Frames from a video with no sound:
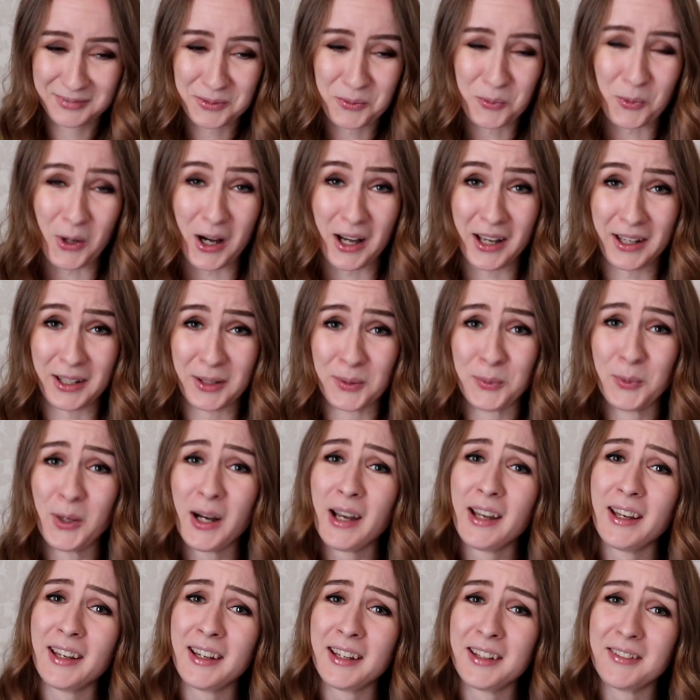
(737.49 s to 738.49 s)
Why
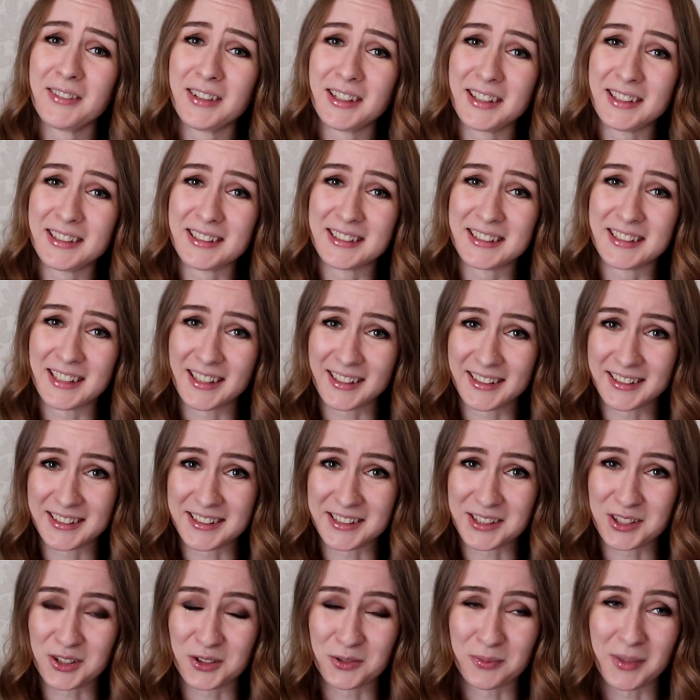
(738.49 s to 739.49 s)
have I done
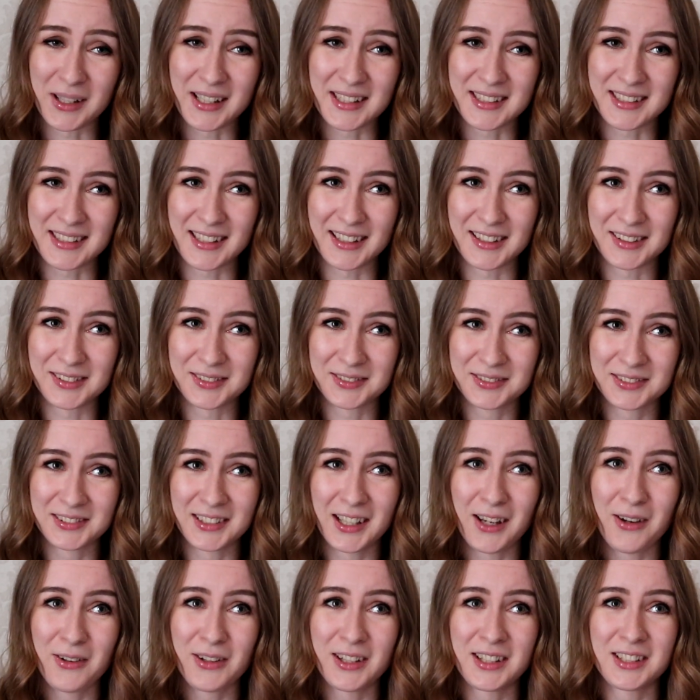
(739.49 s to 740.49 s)
this to myself?
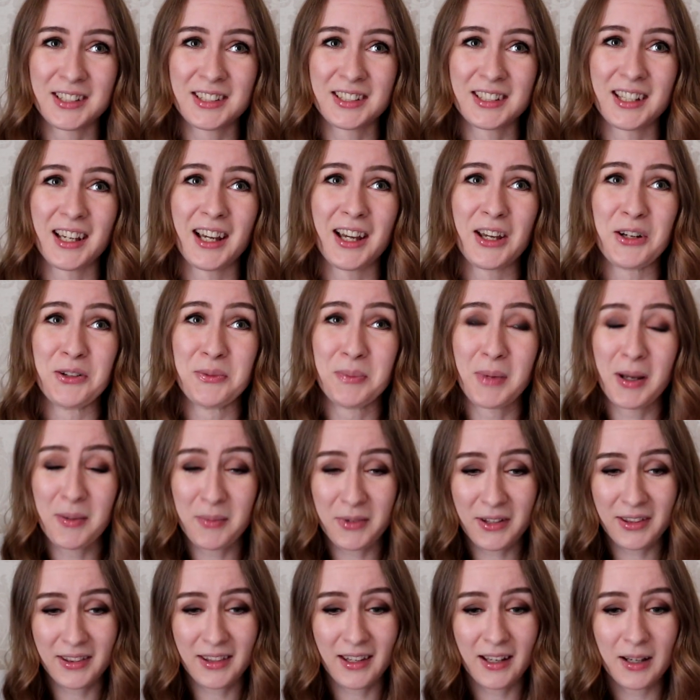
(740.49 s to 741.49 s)
Now that I
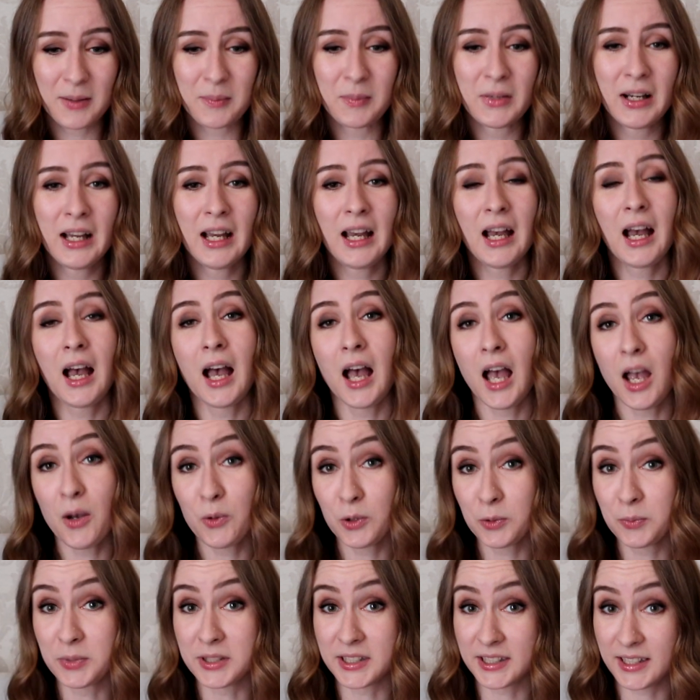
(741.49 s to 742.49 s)
remembered them, I
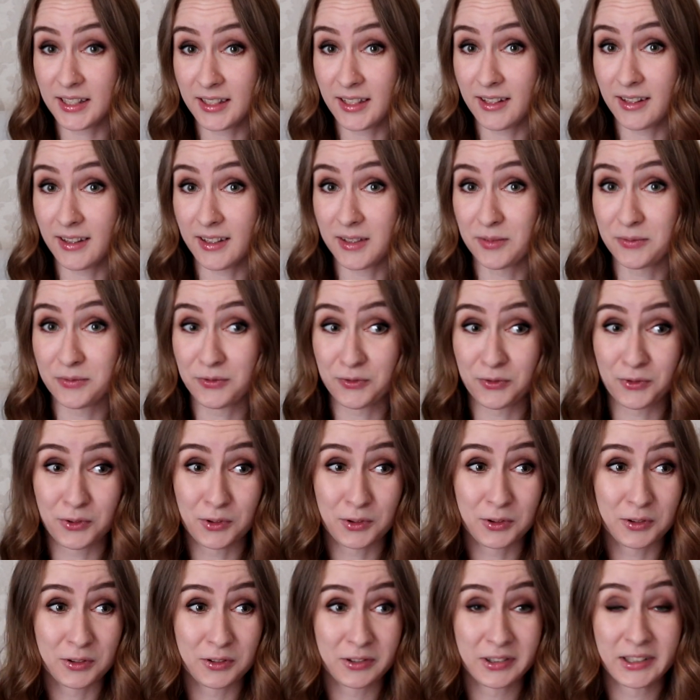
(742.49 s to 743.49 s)
will be singing them
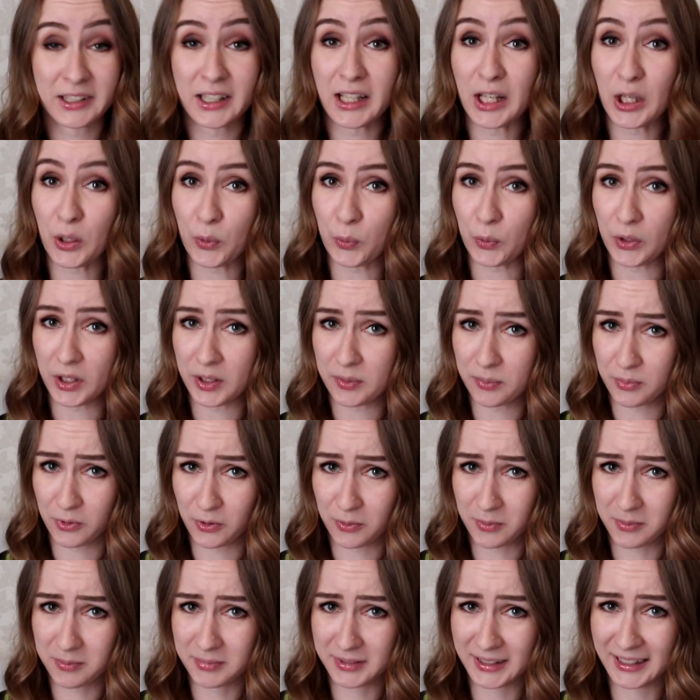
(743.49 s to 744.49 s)
for a week
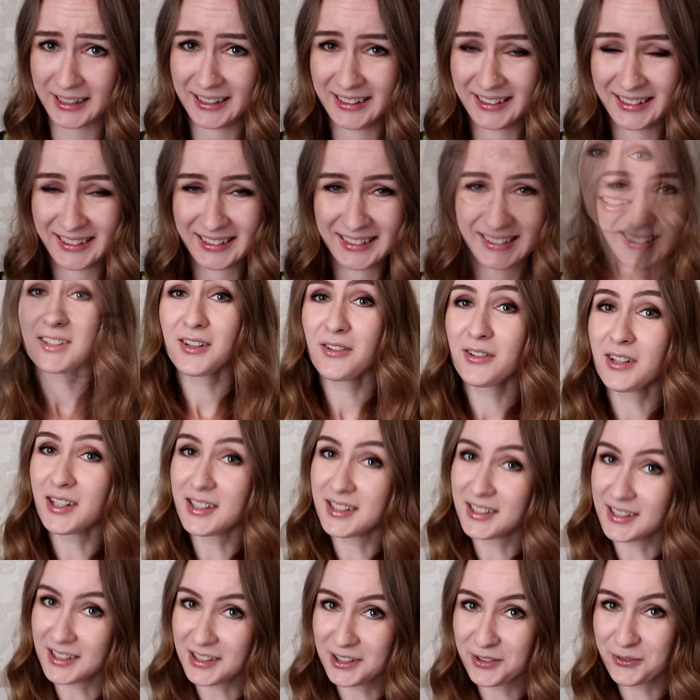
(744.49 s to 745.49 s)
probably. So
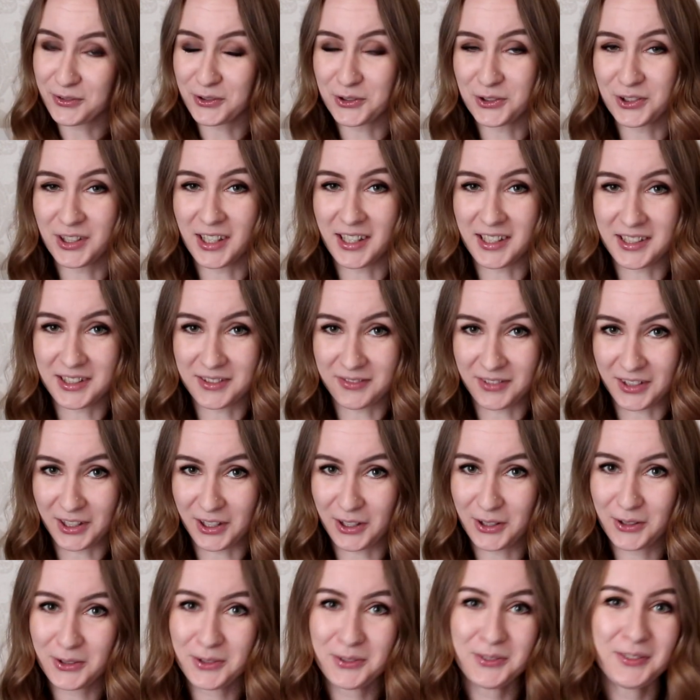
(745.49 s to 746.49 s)
that's it for today's
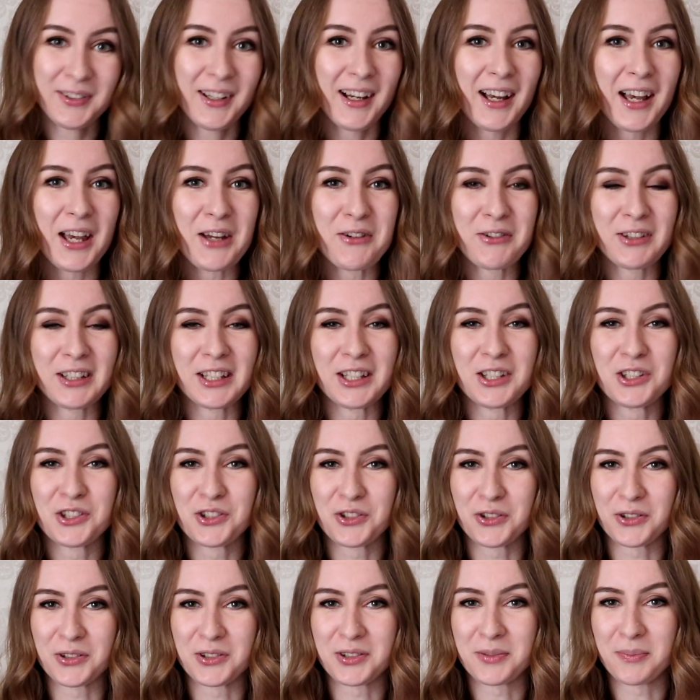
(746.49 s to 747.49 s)
video. I really
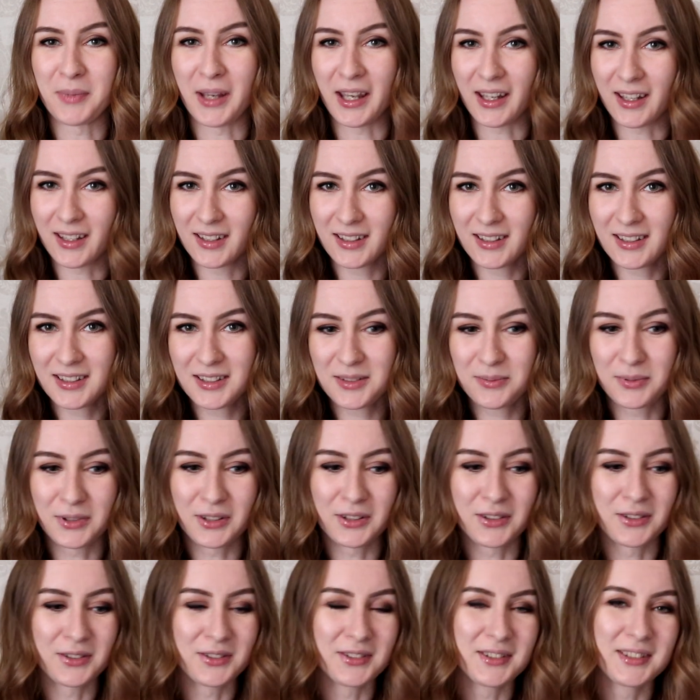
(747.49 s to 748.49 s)
enjoyed making it
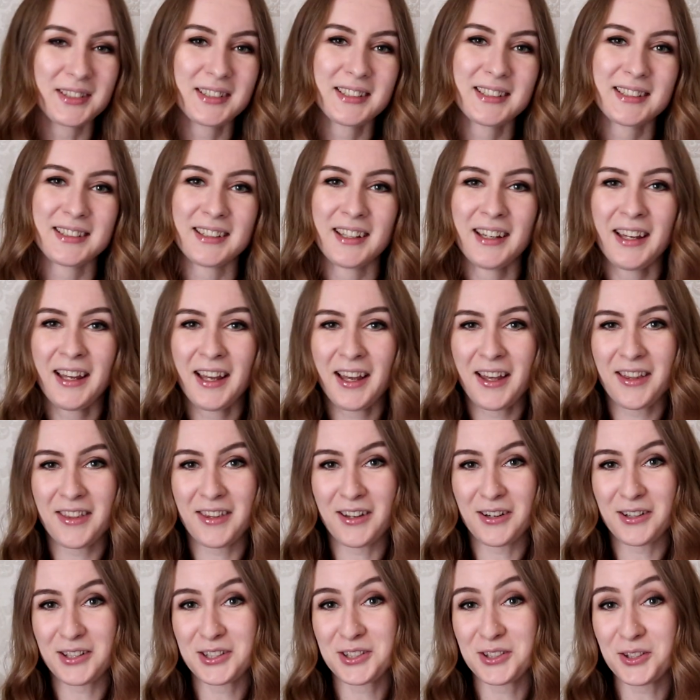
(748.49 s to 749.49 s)
because
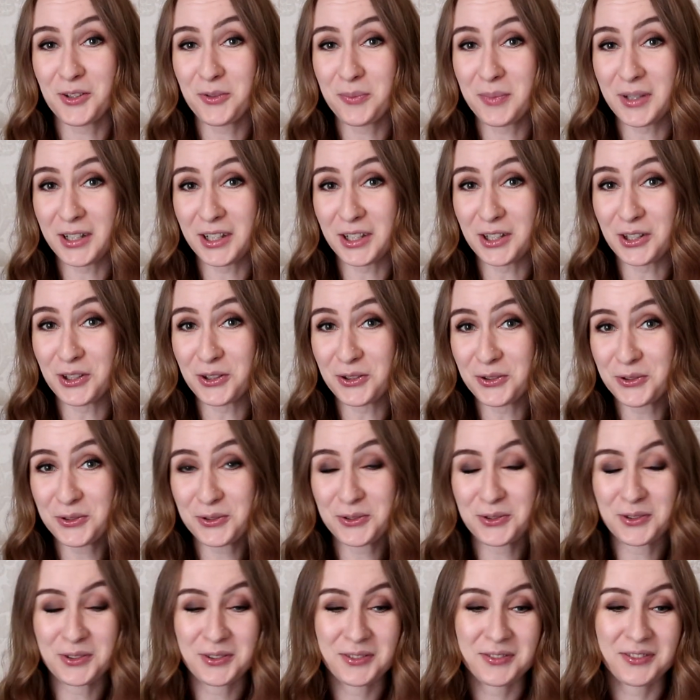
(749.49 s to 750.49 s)
there are so many
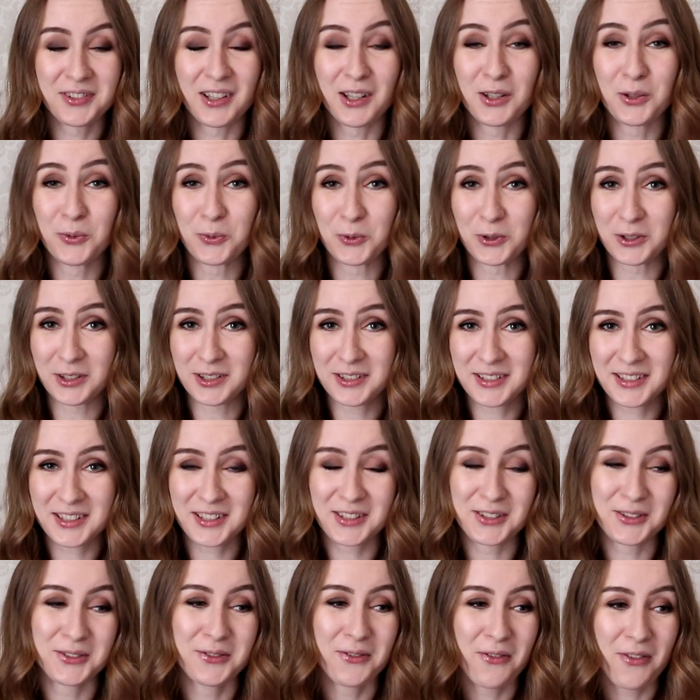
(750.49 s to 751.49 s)
new fun words,
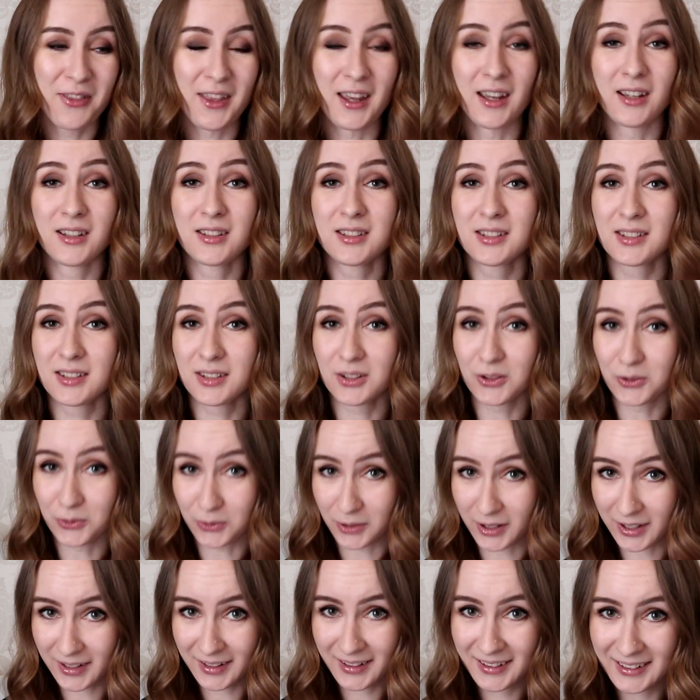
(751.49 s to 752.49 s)
so thanks,
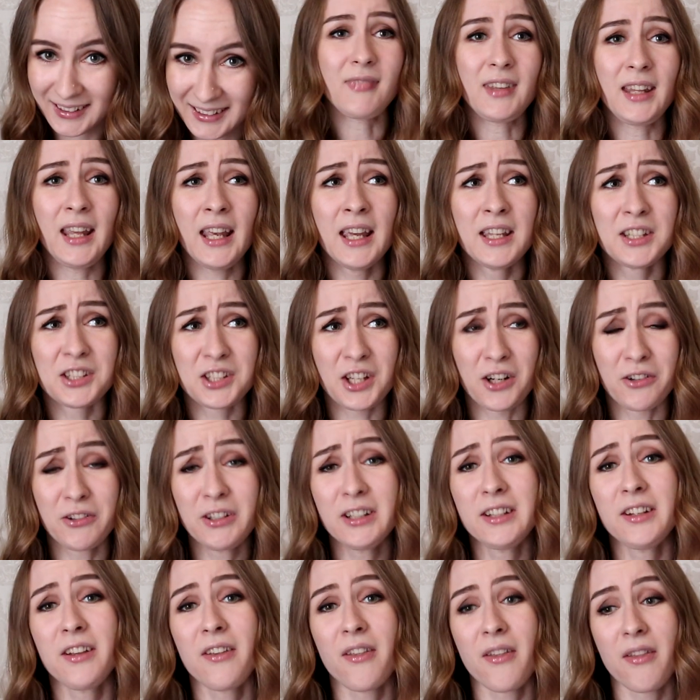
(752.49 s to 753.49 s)
Lule. And I
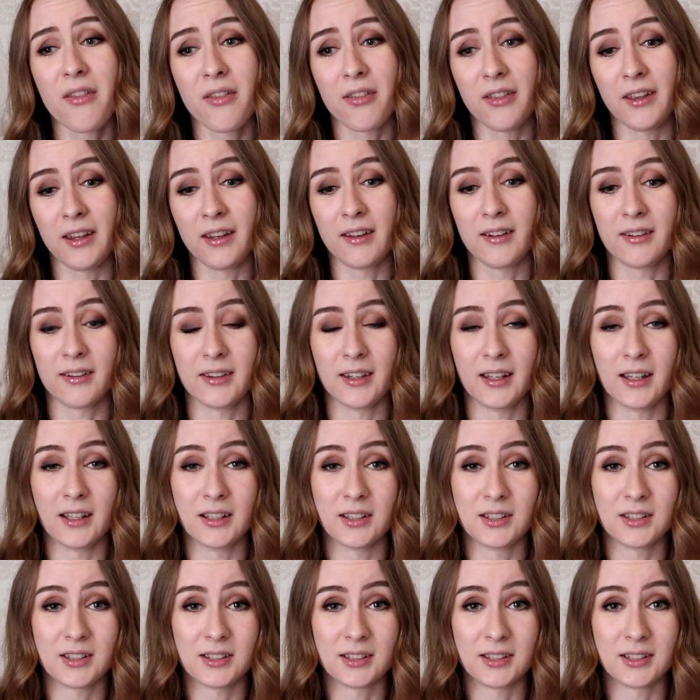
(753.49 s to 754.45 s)
really think that